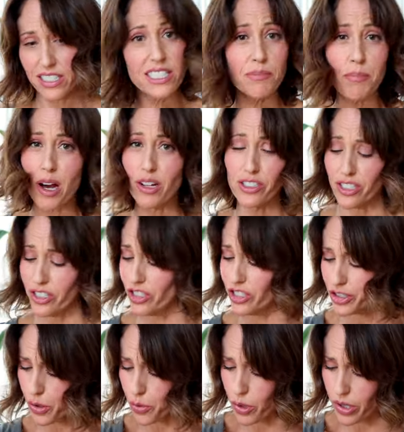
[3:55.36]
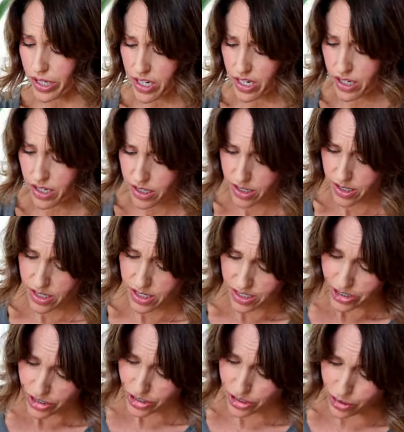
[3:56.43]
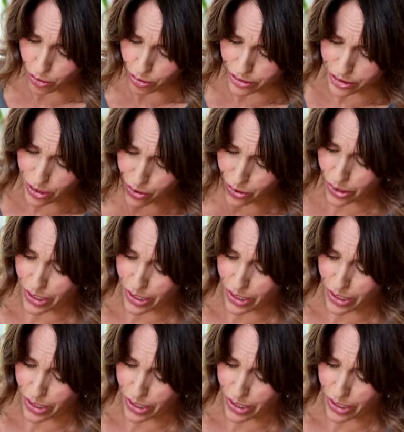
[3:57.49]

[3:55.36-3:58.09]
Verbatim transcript: this smells so good. So, so